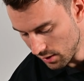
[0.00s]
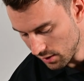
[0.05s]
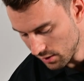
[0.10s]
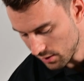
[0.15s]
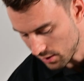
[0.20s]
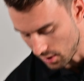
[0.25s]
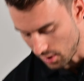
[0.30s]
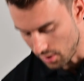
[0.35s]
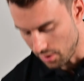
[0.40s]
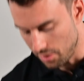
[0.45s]

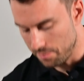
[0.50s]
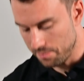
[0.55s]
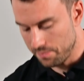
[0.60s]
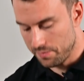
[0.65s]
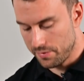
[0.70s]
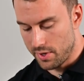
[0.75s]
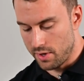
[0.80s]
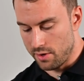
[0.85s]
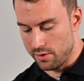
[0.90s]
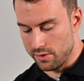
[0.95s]
So
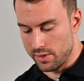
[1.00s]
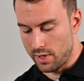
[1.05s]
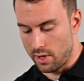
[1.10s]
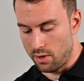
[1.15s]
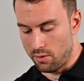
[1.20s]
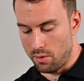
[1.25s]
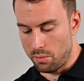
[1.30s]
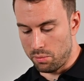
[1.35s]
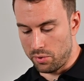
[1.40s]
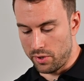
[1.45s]
here's our
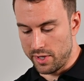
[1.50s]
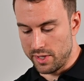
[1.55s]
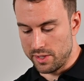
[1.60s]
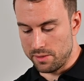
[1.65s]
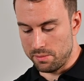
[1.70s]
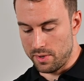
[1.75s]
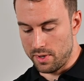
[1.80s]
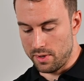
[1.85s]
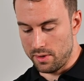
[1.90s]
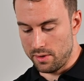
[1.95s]

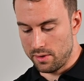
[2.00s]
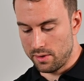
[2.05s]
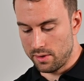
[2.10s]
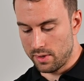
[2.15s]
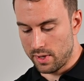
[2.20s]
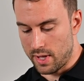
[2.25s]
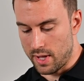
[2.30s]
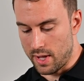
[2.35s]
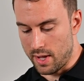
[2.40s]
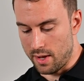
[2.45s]
replacement
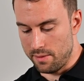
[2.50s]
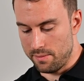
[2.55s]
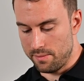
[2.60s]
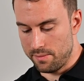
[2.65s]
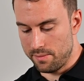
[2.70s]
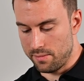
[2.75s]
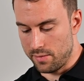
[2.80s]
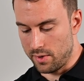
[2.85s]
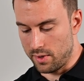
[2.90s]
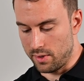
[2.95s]
kit.
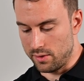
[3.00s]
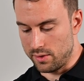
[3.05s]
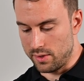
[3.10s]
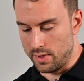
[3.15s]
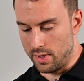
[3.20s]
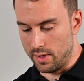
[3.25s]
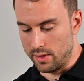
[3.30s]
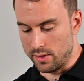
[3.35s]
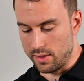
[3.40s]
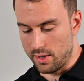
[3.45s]
You can
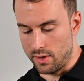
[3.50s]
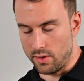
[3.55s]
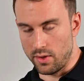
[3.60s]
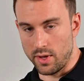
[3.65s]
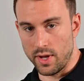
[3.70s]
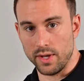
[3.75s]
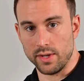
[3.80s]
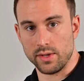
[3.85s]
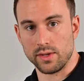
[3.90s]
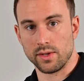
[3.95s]
see it's all
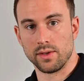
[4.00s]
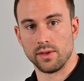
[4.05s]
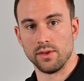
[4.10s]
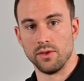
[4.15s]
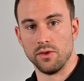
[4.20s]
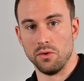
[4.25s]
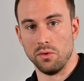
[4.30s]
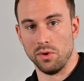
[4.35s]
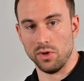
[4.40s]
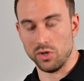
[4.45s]
nice,
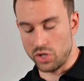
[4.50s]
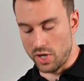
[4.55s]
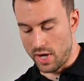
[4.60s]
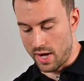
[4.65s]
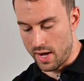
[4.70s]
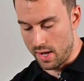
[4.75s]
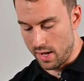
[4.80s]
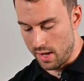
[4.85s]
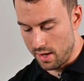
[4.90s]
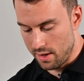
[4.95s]
new and
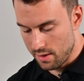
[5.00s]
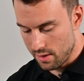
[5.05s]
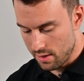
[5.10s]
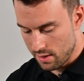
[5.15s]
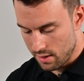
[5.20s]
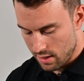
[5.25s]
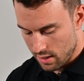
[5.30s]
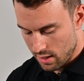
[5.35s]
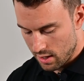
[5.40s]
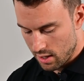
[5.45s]
shiny.
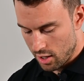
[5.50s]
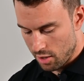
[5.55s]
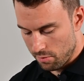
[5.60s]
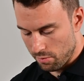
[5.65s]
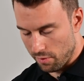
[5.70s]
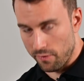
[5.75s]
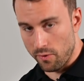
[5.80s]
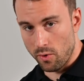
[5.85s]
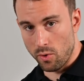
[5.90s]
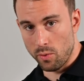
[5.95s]

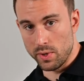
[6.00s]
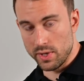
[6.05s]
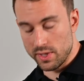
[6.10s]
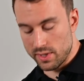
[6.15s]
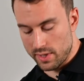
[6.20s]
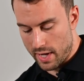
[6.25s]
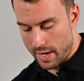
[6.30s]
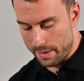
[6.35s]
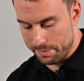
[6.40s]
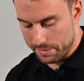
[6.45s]
Before we
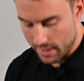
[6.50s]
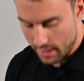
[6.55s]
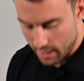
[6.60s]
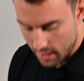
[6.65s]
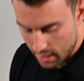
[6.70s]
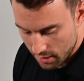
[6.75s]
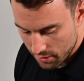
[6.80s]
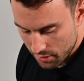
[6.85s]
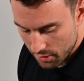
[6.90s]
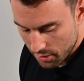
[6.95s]
slap that
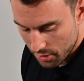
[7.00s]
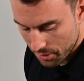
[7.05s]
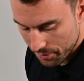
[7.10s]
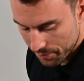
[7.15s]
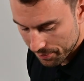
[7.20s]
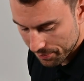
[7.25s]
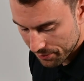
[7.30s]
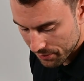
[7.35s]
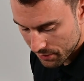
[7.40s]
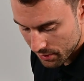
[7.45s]
on though,
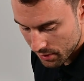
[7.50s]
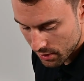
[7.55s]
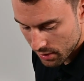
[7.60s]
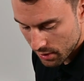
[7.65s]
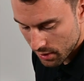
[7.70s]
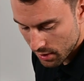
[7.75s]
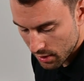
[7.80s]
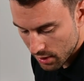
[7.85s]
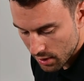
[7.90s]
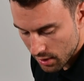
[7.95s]

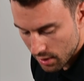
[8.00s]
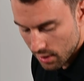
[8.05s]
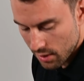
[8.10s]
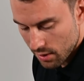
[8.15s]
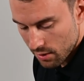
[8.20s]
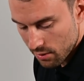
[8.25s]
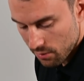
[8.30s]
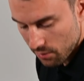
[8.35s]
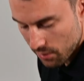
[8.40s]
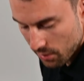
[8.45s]

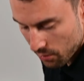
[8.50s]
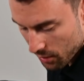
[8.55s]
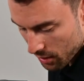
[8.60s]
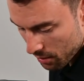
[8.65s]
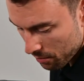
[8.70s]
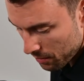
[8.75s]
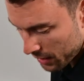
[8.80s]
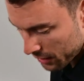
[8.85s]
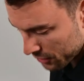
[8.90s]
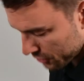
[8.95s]
we want to
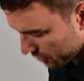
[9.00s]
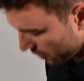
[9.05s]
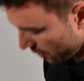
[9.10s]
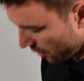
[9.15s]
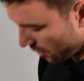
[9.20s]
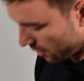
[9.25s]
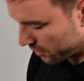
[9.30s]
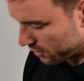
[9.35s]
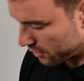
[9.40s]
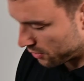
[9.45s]
make
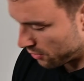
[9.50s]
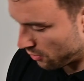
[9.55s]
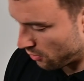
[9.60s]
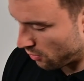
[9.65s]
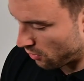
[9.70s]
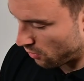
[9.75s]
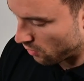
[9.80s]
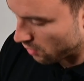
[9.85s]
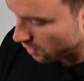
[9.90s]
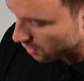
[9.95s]
sure
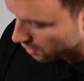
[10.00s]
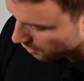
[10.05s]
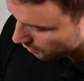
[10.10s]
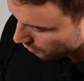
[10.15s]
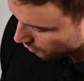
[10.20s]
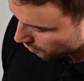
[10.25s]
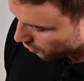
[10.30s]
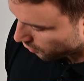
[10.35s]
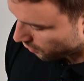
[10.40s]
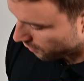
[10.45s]
to
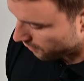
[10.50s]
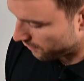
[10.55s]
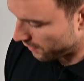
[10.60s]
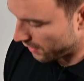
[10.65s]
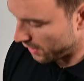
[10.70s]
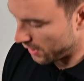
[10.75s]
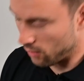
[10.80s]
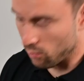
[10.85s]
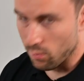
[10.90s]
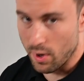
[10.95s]
remove
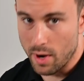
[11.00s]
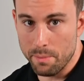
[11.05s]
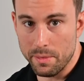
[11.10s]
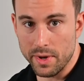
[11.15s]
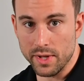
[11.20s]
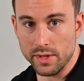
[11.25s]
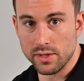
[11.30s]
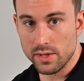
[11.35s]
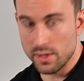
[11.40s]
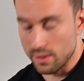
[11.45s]
any
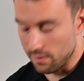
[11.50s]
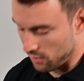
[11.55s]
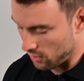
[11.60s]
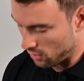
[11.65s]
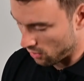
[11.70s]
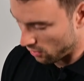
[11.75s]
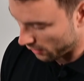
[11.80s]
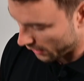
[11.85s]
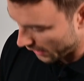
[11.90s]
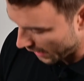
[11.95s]
remnants of the
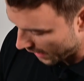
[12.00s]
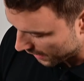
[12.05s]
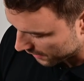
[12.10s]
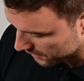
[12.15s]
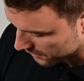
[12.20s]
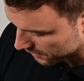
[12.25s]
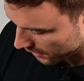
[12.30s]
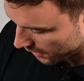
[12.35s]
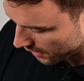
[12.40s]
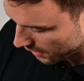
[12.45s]
old
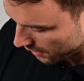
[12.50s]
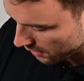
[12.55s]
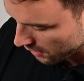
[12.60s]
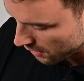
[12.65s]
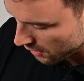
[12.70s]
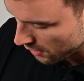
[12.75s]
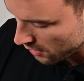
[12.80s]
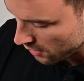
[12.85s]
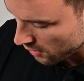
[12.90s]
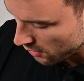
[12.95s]
gasket.
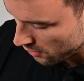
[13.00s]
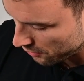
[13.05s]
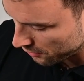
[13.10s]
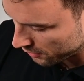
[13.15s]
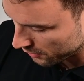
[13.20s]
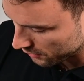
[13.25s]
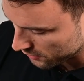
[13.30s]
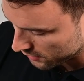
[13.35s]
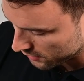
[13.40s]
You can